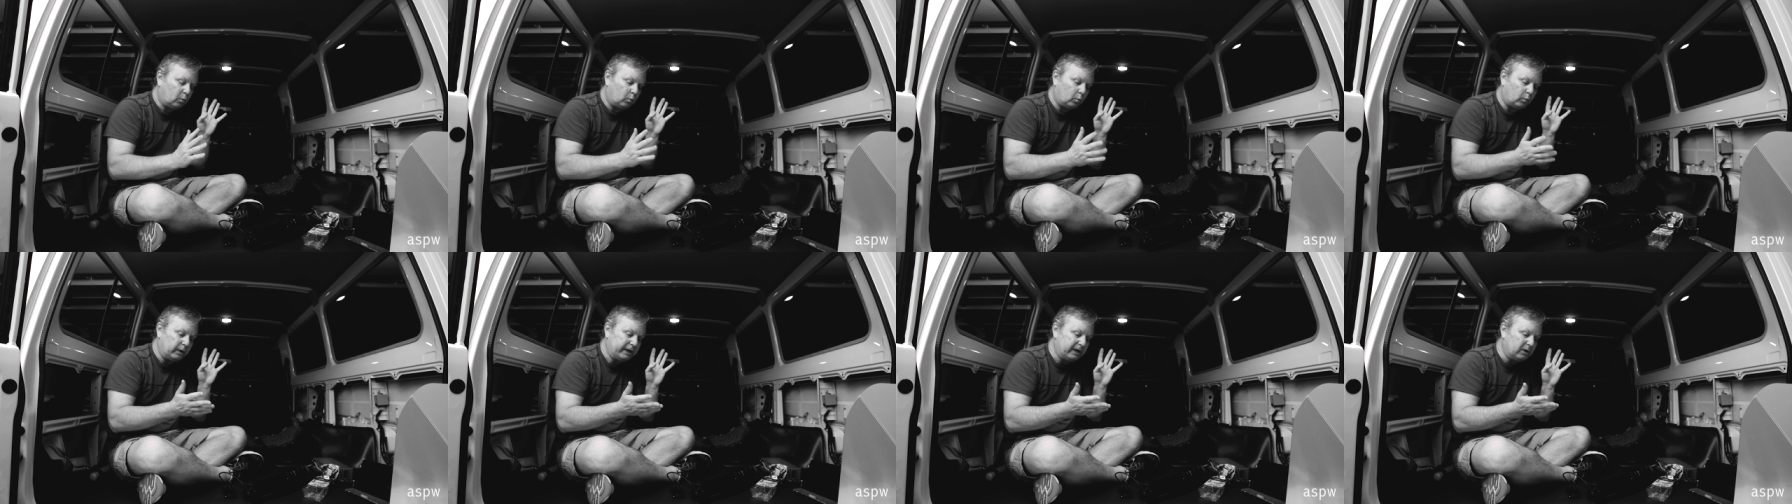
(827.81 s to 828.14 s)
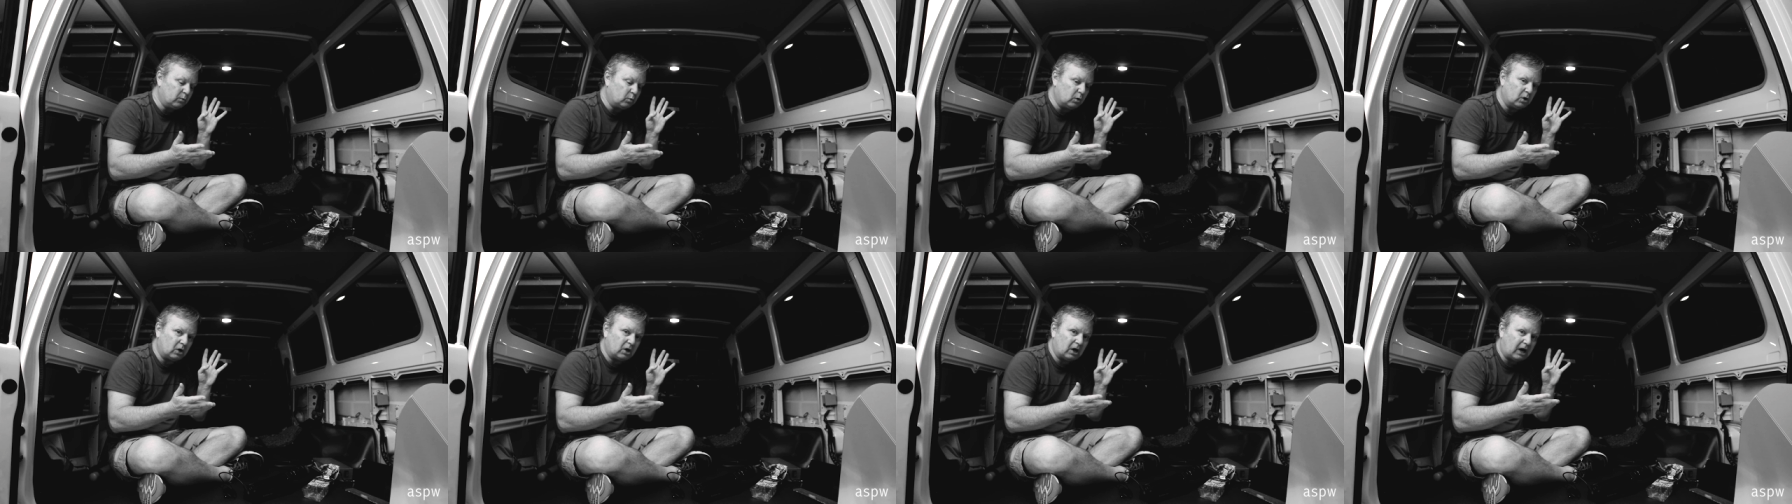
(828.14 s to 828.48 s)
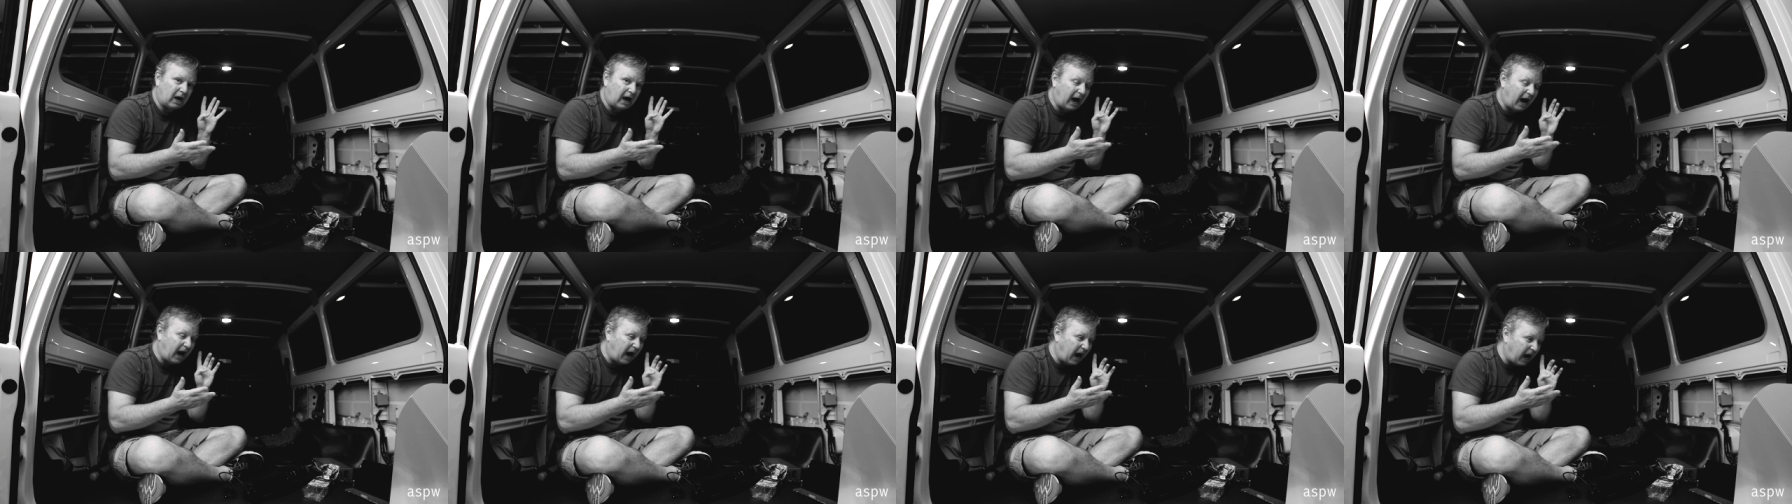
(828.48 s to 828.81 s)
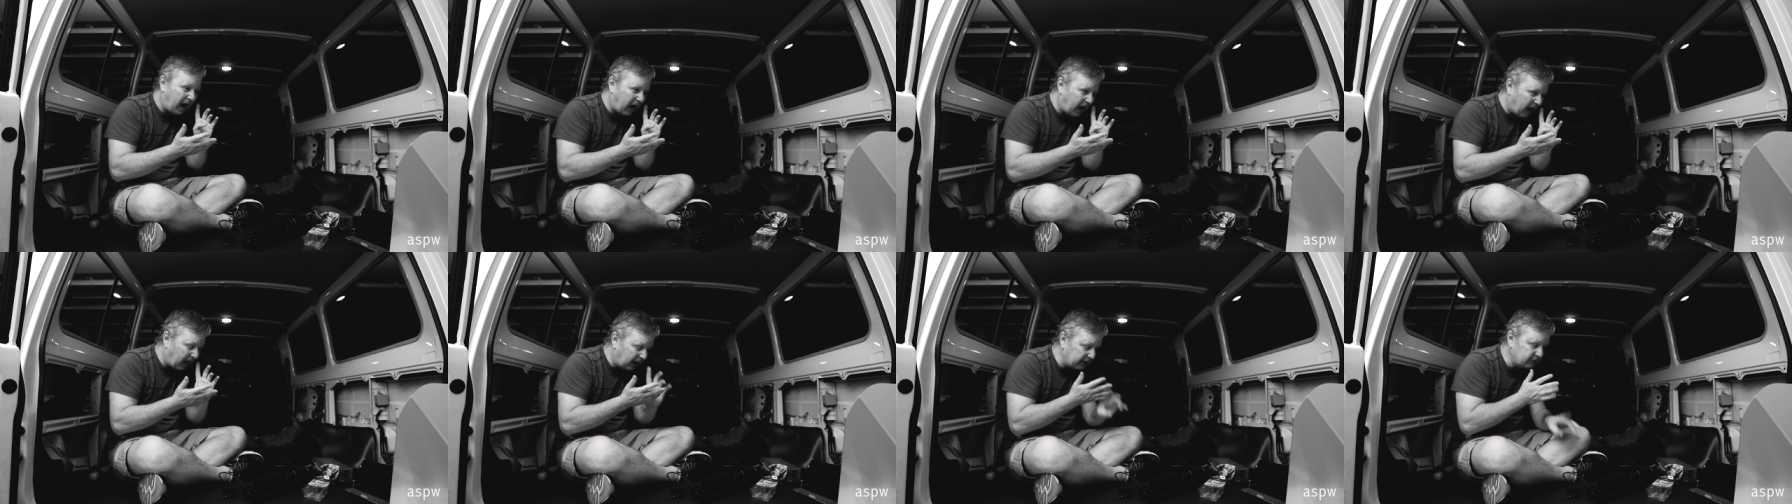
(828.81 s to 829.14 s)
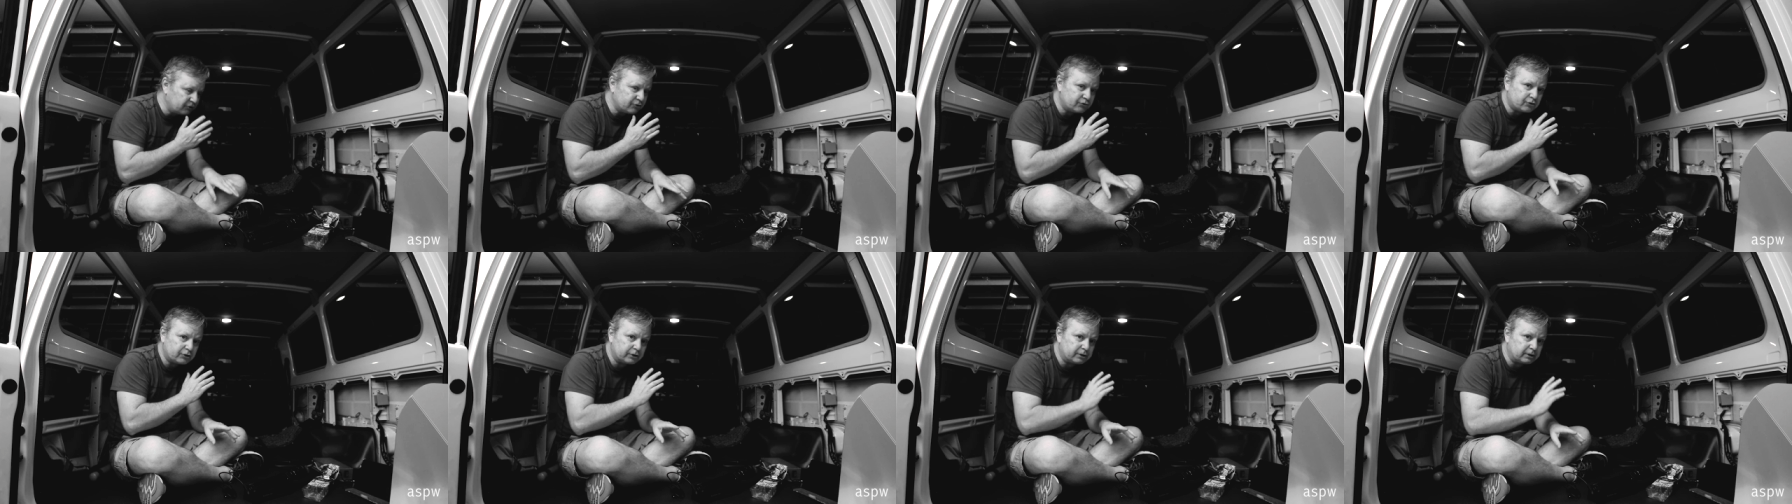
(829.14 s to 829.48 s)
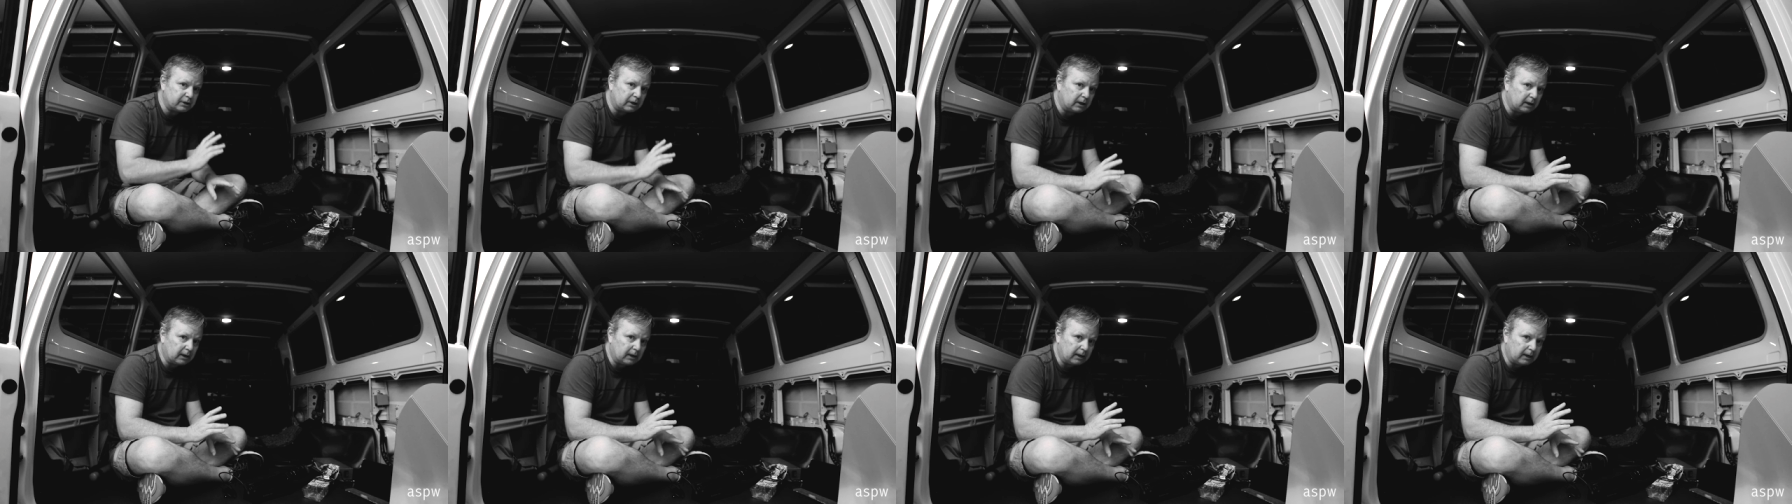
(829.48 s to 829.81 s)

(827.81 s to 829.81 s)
We were 100